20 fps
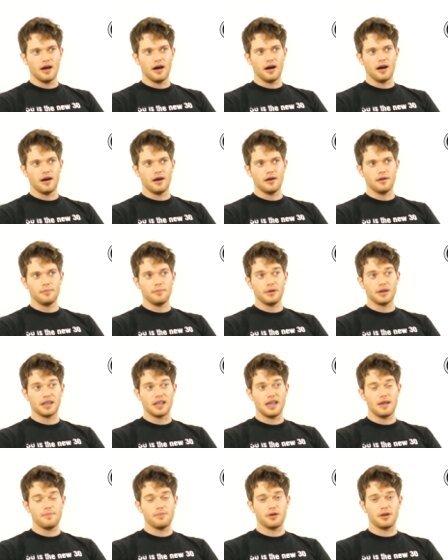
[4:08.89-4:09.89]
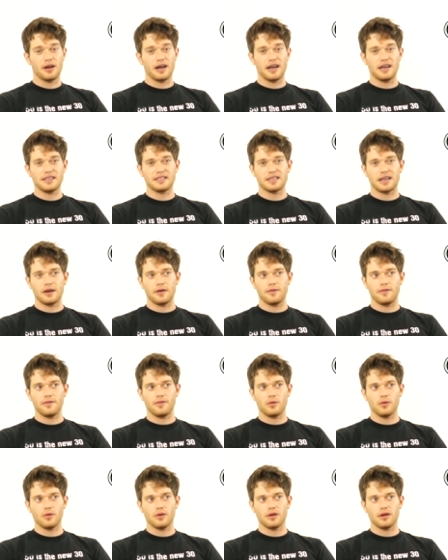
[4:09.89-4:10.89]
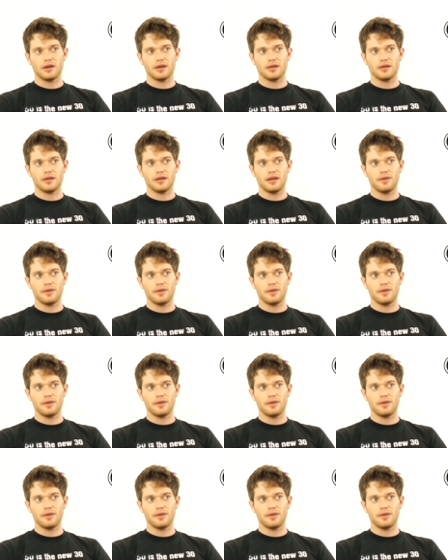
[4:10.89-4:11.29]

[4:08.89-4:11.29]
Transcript: Um, but keep your eyes out for it.